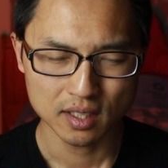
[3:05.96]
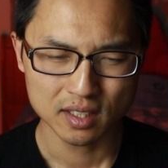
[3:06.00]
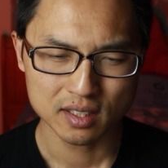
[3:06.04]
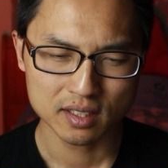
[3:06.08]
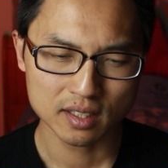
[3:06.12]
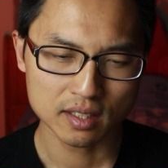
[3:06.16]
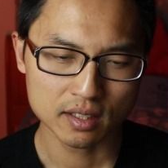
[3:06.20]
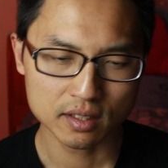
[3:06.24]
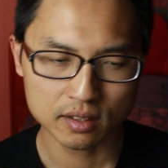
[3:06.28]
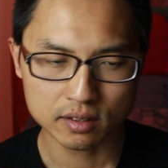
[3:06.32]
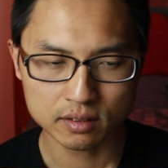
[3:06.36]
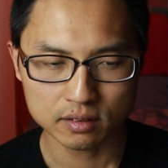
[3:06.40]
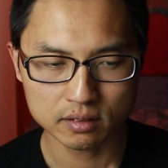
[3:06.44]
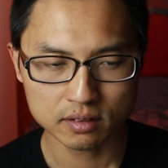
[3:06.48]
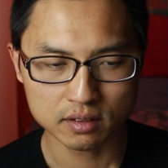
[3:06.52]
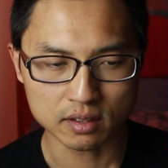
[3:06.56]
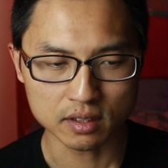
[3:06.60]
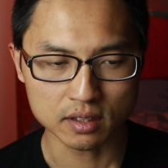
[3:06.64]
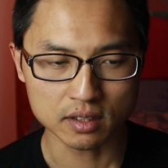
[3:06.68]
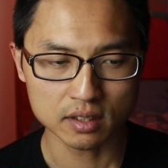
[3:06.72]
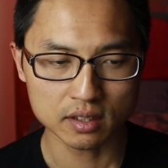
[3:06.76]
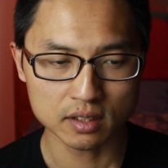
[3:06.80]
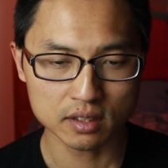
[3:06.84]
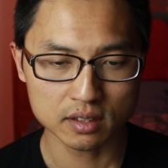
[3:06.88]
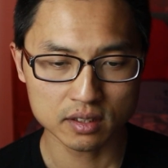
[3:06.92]
Now,
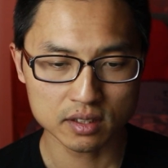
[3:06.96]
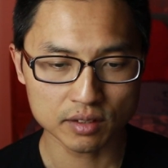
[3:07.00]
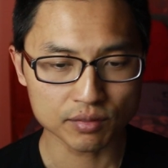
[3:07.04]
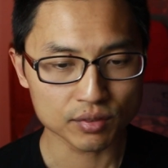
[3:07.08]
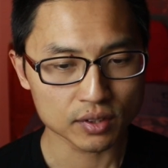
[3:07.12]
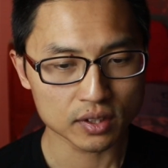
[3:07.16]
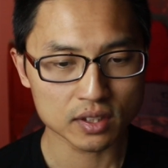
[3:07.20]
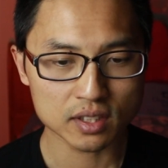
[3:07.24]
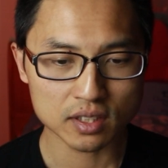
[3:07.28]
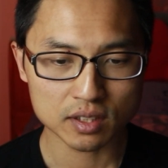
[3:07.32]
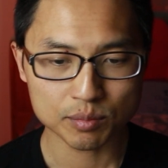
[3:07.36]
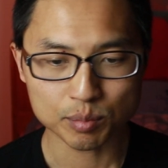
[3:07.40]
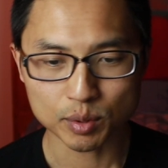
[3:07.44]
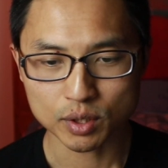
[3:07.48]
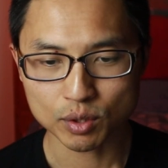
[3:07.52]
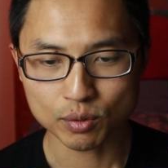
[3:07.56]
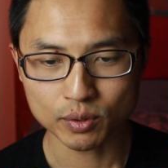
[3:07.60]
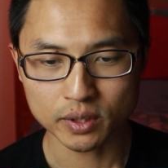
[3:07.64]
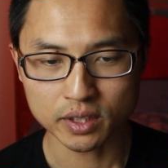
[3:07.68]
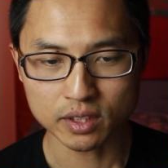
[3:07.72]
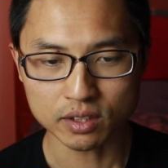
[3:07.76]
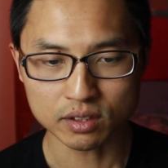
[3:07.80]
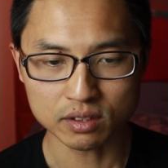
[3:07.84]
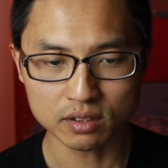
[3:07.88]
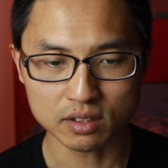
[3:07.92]
the differences
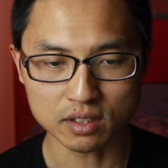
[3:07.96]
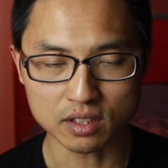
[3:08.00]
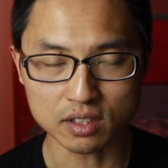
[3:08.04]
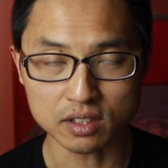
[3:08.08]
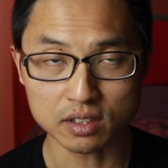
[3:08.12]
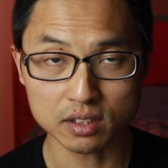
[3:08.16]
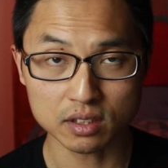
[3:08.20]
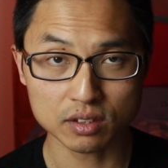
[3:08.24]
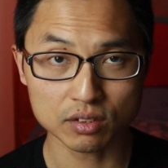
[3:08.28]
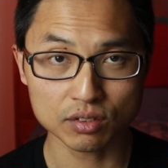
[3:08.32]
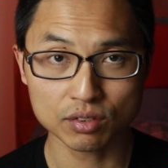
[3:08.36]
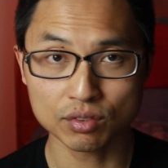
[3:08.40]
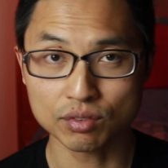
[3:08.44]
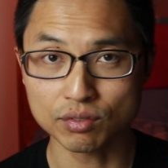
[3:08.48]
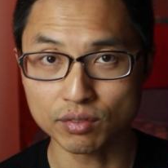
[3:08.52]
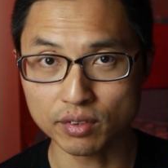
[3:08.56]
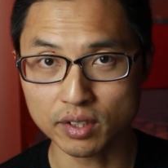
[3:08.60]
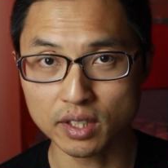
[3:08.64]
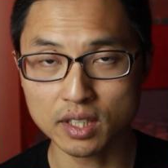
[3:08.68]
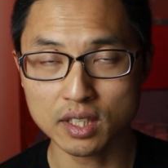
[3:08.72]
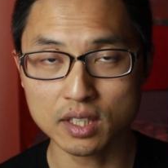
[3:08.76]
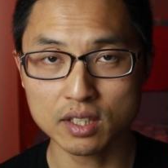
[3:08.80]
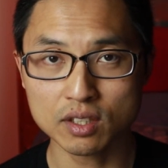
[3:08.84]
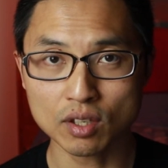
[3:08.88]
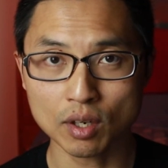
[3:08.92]
between these
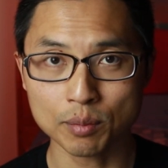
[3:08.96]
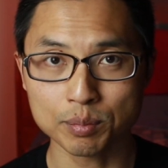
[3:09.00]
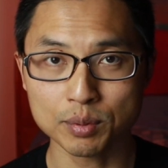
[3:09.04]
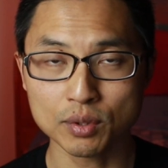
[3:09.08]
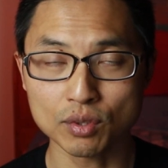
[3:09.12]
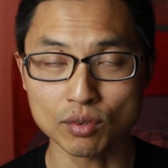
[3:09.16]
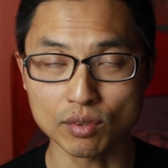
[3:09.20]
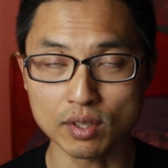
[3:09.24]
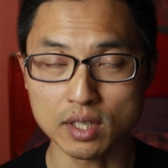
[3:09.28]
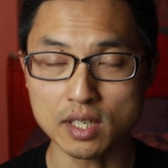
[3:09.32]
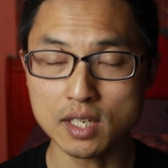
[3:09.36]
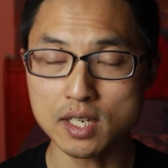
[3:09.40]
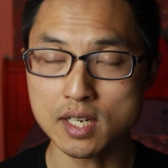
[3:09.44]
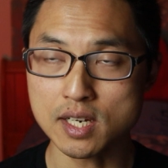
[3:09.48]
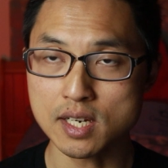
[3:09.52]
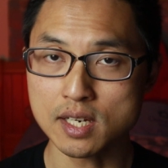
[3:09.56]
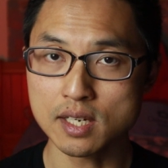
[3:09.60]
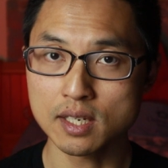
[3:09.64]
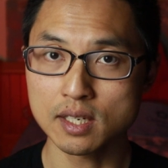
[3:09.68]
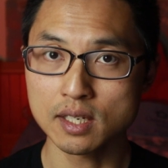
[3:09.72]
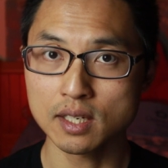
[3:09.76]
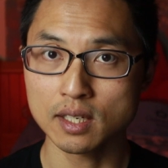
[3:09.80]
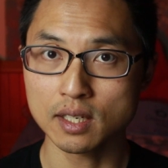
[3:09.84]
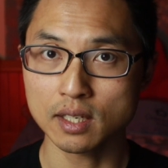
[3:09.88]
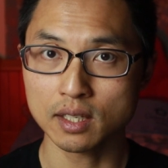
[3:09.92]
top three
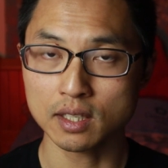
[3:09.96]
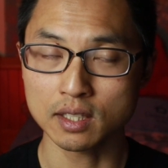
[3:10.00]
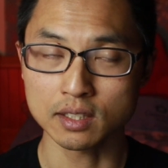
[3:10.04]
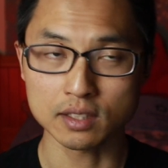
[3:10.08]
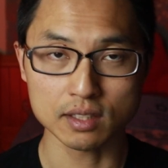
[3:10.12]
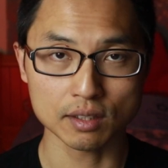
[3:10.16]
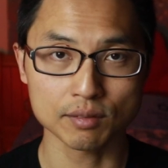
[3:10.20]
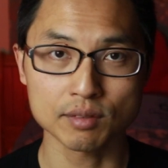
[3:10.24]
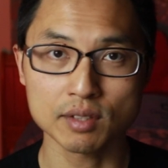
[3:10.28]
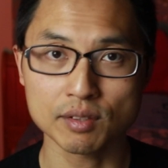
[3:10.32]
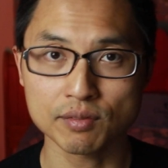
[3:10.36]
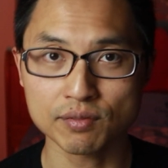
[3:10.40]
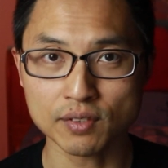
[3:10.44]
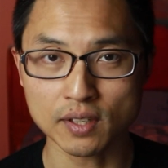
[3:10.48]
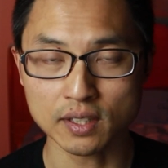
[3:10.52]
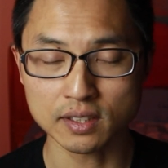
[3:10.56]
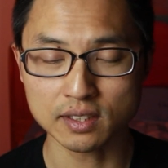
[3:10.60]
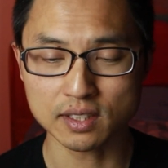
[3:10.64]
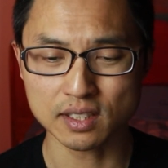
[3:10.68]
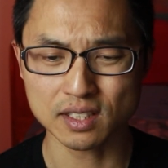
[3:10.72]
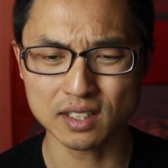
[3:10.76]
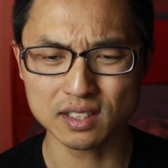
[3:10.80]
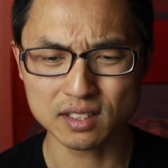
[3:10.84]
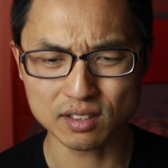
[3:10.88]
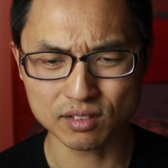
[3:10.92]
conservative funds
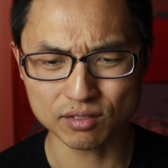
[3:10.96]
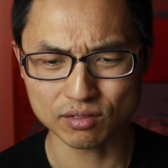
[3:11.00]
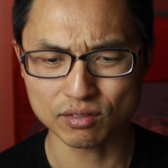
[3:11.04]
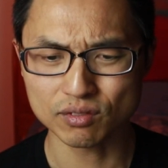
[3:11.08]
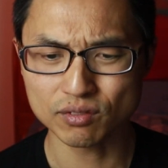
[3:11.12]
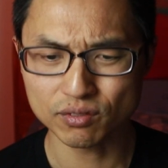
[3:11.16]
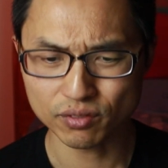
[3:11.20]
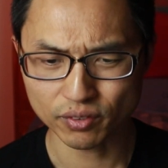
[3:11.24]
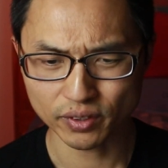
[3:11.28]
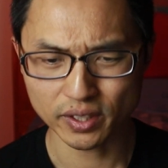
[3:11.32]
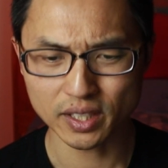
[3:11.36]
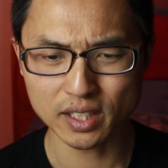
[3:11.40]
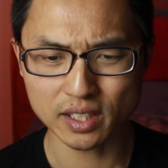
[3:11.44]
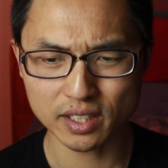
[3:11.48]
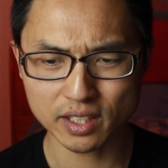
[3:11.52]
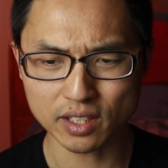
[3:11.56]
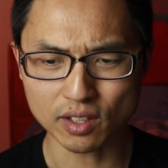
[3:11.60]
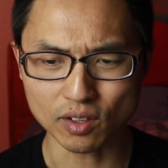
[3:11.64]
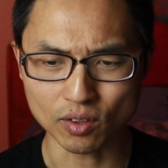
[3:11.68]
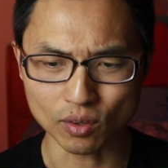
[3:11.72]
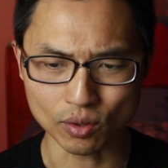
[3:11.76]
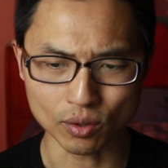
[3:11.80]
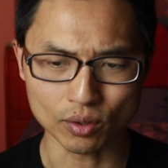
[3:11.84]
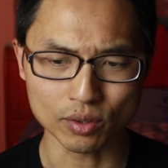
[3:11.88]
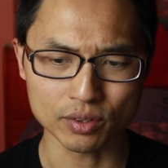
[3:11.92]
isn't really
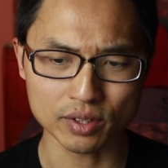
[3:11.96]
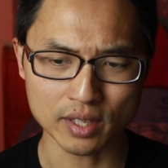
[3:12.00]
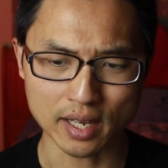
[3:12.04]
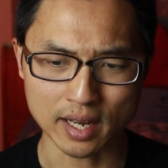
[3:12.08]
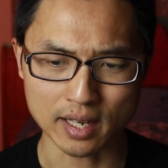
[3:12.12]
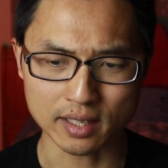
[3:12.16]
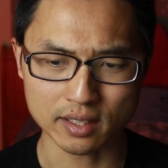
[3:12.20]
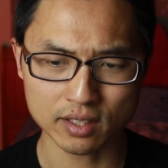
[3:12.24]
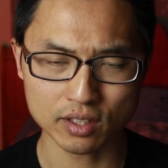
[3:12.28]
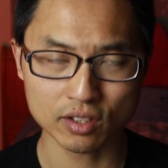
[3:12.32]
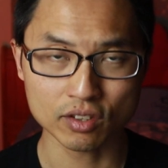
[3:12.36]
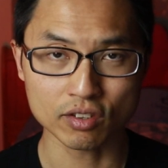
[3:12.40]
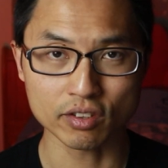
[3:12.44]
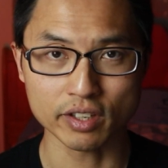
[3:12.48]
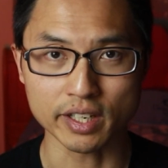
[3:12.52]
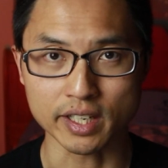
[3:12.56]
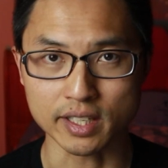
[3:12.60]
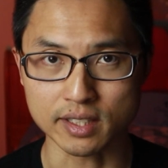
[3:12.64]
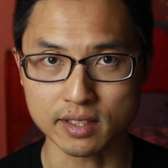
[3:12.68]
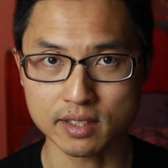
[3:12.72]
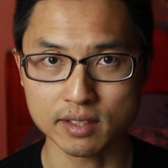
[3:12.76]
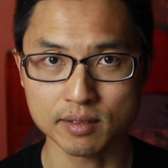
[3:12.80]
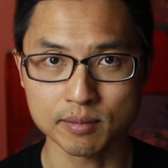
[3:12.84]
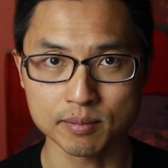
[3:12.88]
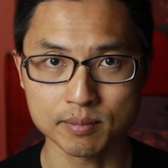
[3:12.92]
all that
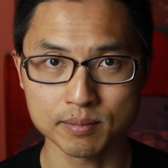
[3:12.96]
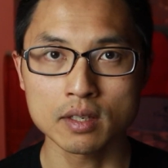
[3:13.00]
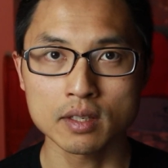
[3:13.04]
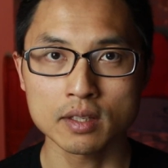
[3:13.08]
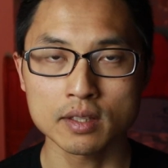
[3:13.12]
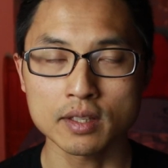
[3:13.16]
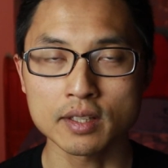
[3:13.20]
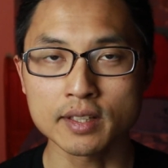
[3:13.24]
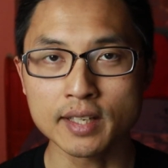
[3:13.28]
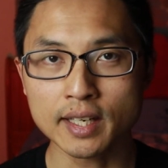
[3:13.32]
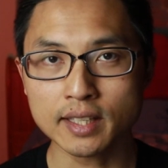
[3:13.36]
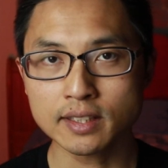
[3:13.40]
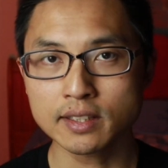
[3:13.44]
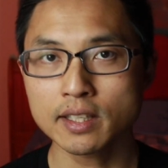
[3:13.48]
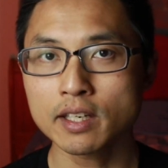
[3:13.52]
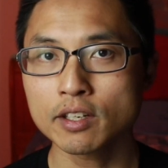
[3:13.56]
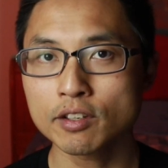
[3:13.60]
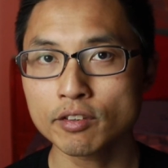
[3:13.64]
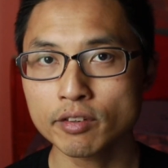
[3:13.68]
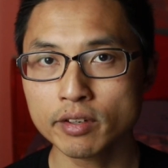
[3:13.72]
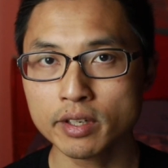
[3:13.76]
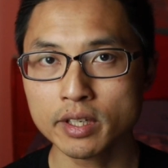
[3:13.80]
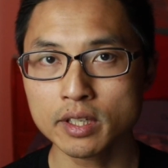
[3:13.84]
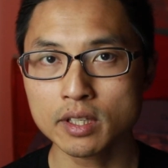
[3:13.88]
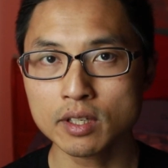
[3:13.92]
great. The next
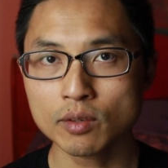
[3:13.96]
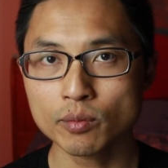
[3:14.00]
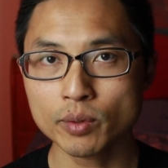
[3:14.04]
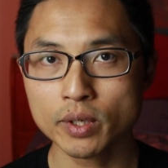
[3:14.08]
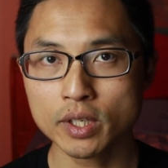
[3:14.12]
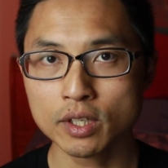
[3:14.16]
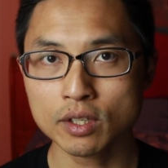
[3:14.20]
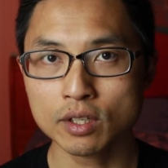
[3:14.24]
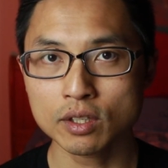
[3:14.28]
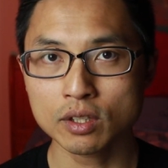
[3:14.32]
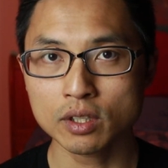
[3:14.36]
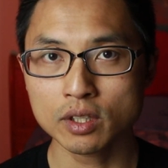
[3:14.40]
category that we're going to